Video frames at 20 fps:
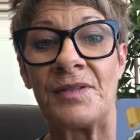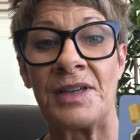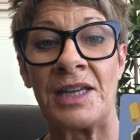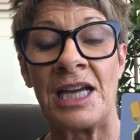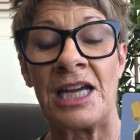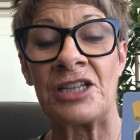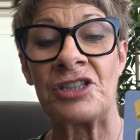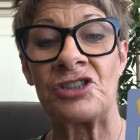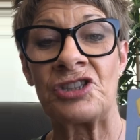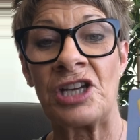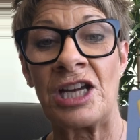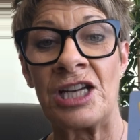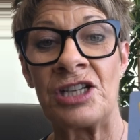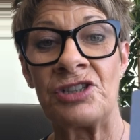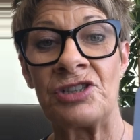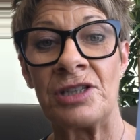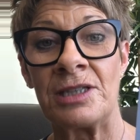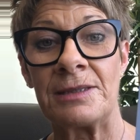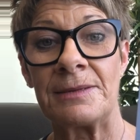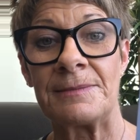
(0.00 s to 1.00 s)
You can't
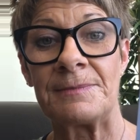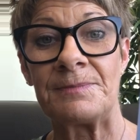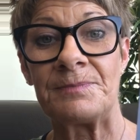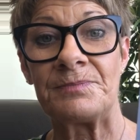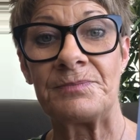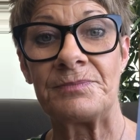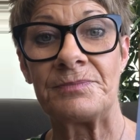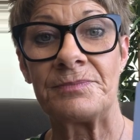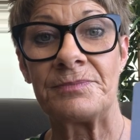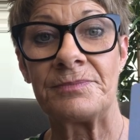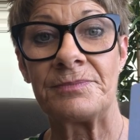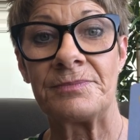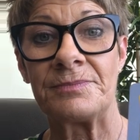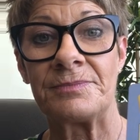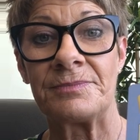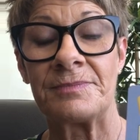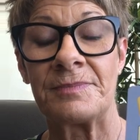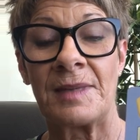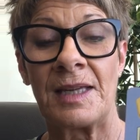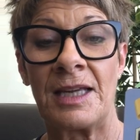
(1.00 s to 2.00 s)
change it.
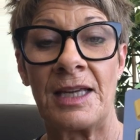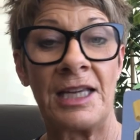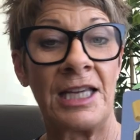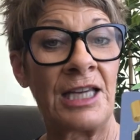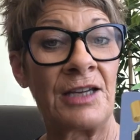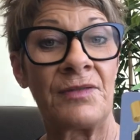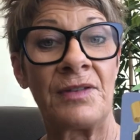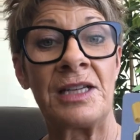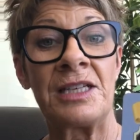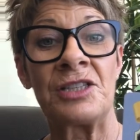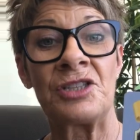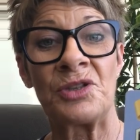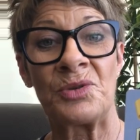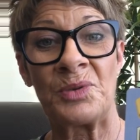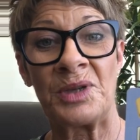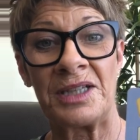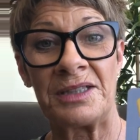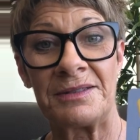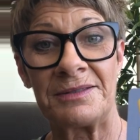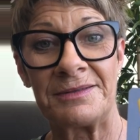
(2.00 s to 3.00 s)
Give in
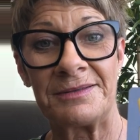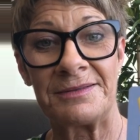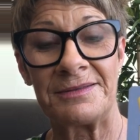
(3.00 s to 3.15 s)
to it.